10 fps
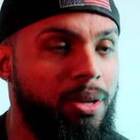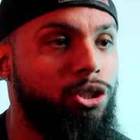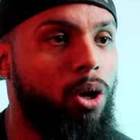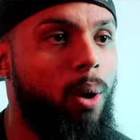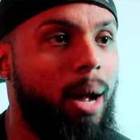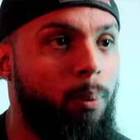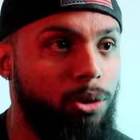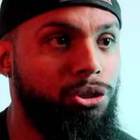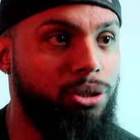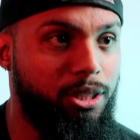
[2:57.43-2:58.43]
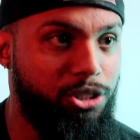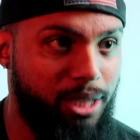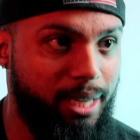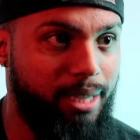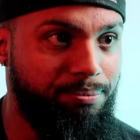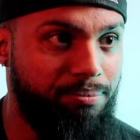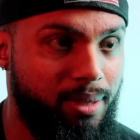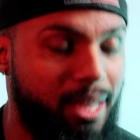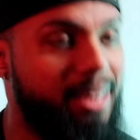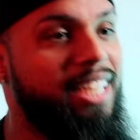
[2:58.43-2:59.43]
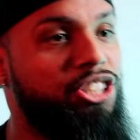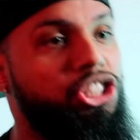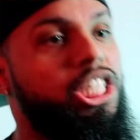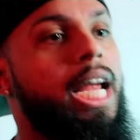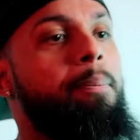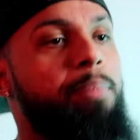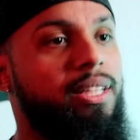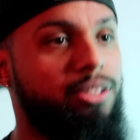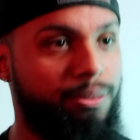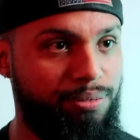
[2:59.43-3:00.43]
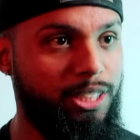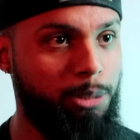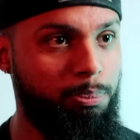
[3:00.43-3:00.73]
So I want you to understand that these champions of free